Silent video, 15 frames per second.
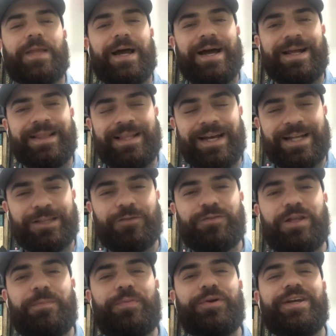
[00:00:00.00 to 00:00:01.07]
at the end of
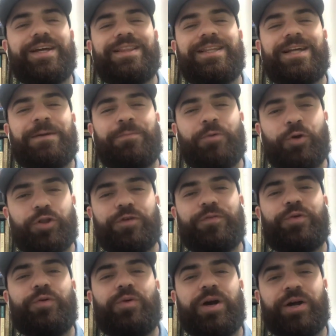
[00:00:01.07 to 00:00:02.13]
the period that both of
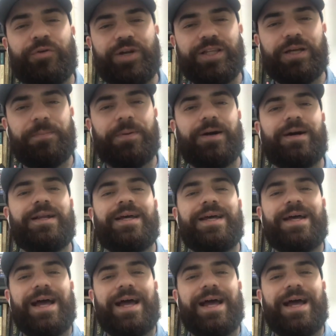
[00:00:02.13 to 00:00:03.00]
you agreed upon,